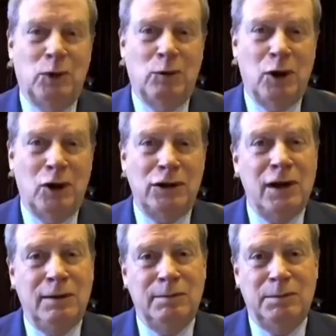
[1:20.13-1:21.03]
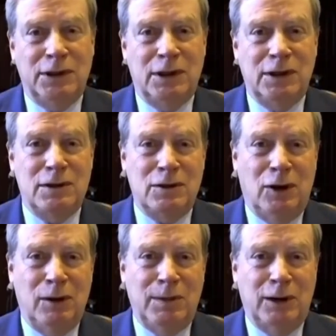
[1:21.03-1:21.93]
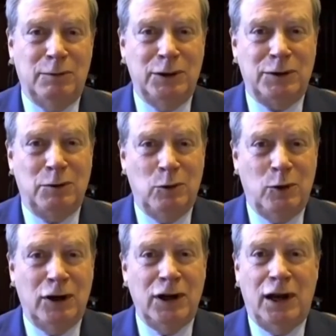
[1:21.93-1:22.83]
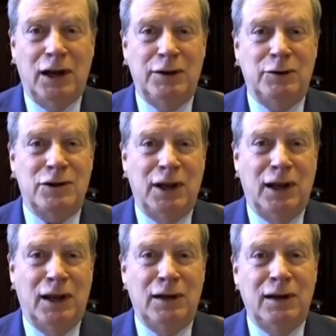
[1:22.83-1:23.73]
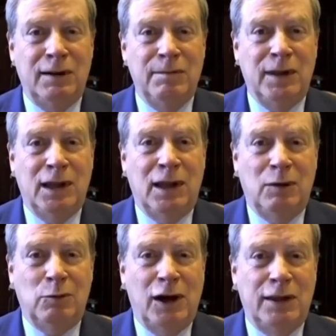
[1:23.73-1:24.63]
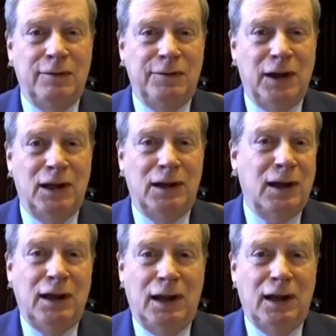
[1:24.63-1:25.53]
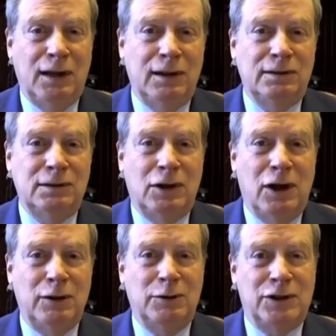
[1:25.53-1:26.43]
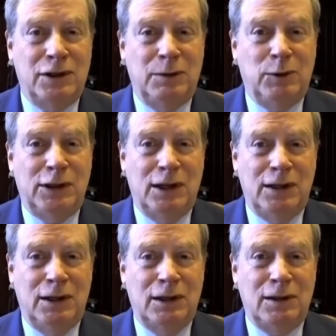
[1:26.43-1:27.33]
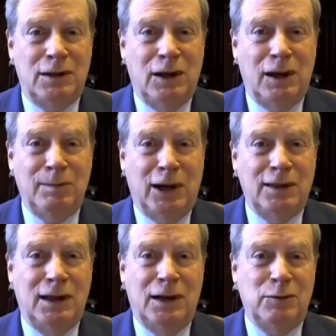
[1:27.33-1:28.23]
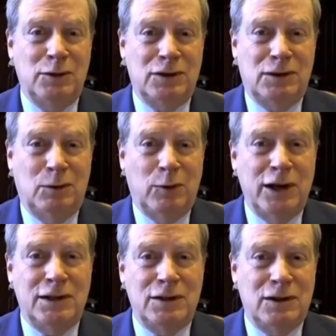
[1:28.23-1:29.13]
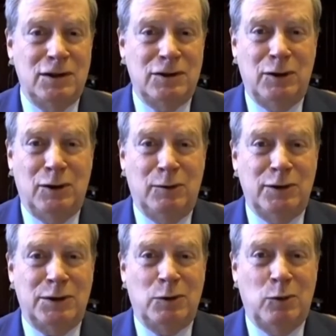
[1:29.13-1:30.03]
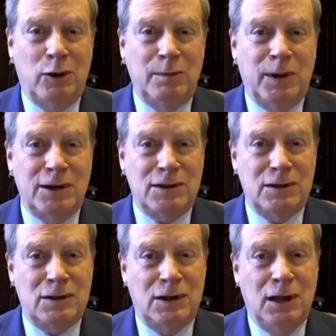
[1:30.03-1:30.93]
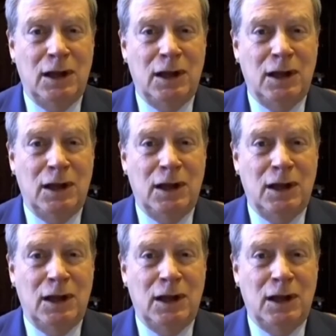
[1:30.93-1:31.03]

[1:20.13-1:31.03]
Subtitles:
wrong, but this is all about risk reward. I understand why the Fed and Congress did what they did at the time. I think it was the right decision on a risk reward basis.